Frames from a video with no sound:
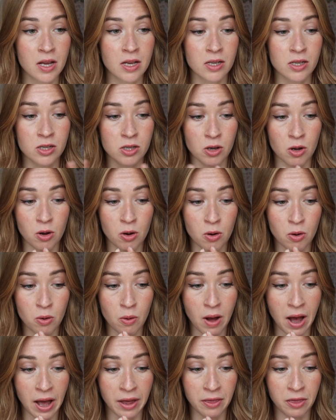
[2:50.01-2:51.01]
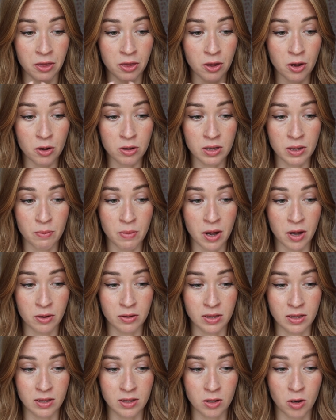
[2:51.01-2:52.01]
So I thought about
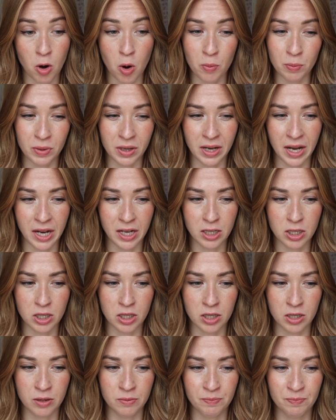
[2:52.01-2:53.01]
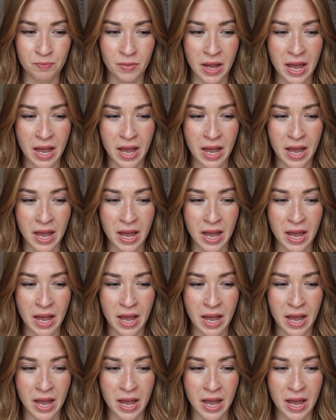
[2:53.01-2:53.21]
this combination,